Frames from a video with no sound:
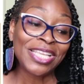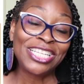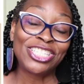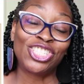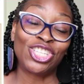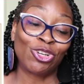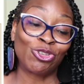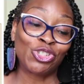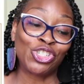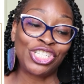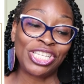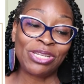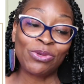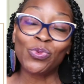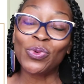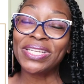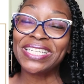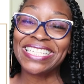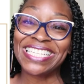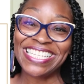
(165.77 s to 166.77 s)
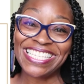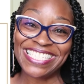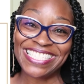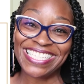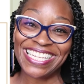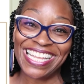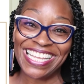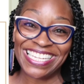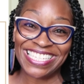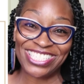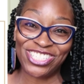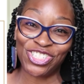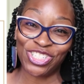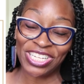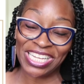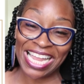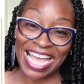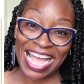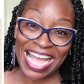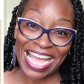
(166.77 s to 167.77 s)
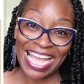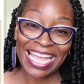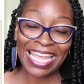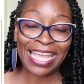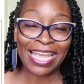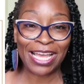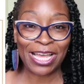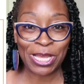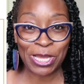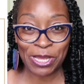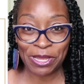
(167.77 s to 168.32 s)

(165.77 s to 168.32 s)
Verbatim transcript: So she released in July